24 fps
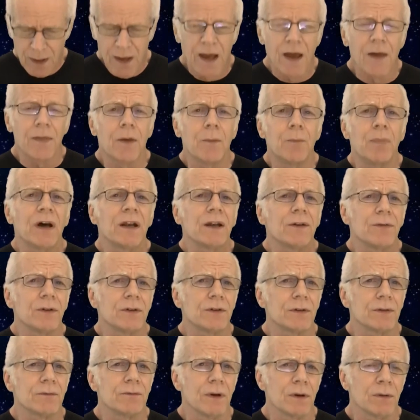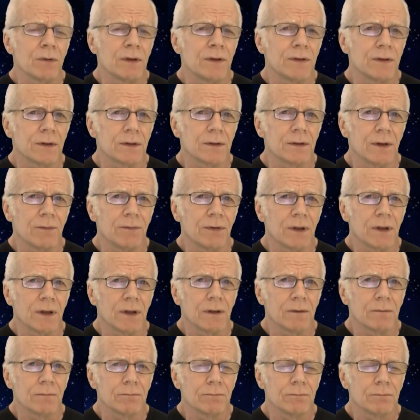And the benefits are very significant.
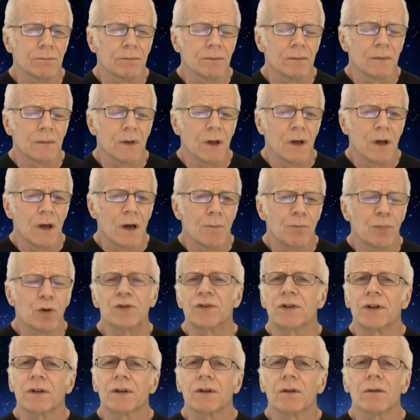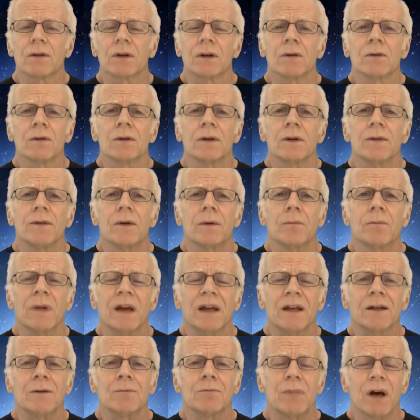Particularly, the
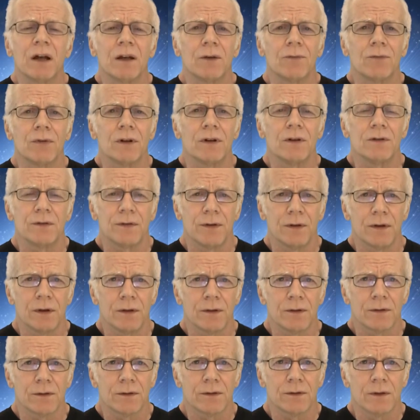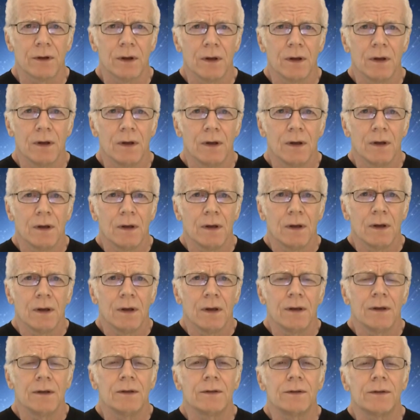main benefit is this,
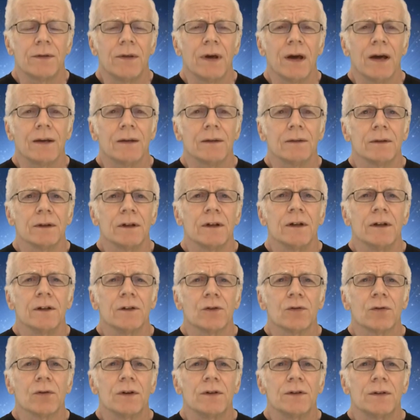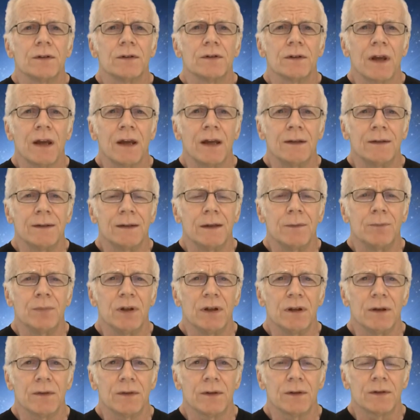is that it increases
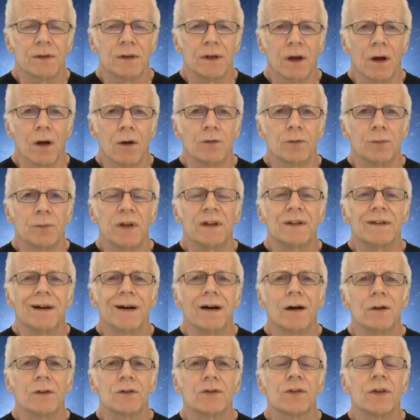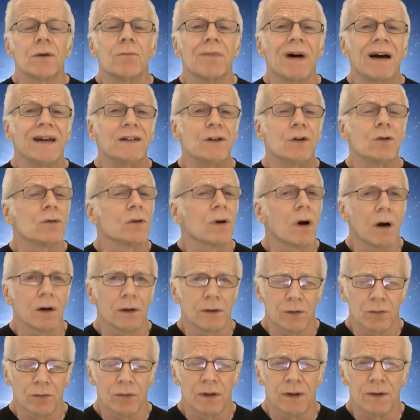ATP in the cells because the
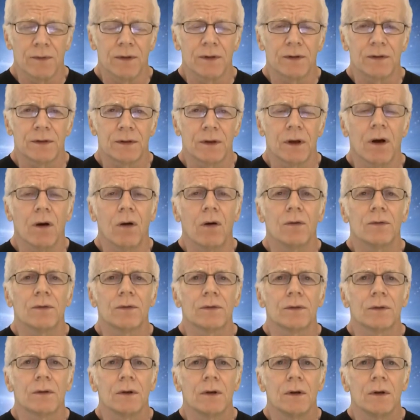mitochondria in the cells